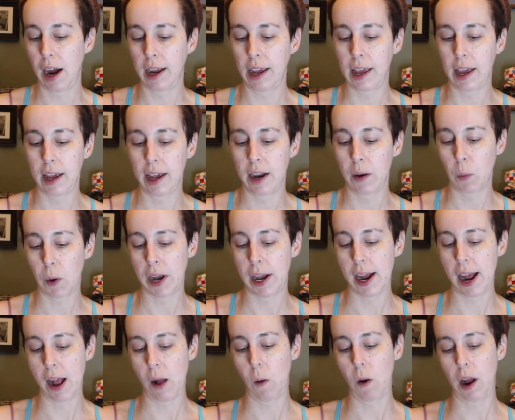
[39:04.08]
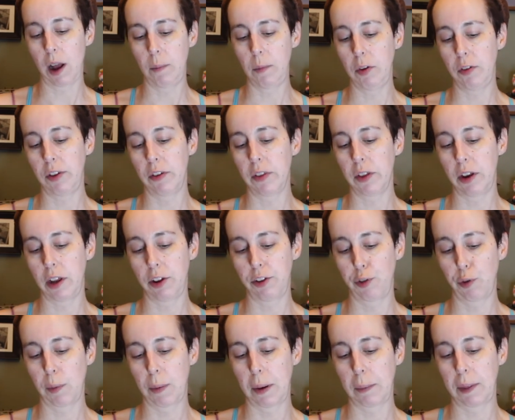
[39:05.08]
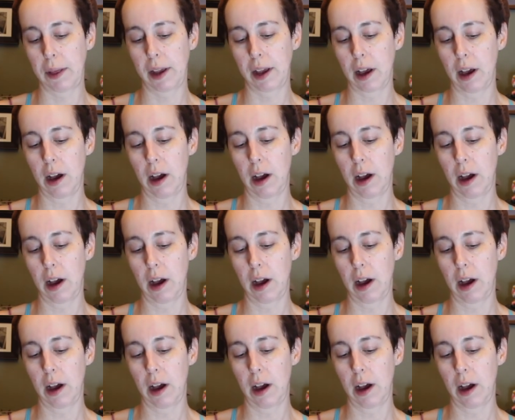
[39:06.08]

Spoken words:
again, right now I'm using the Nature Republic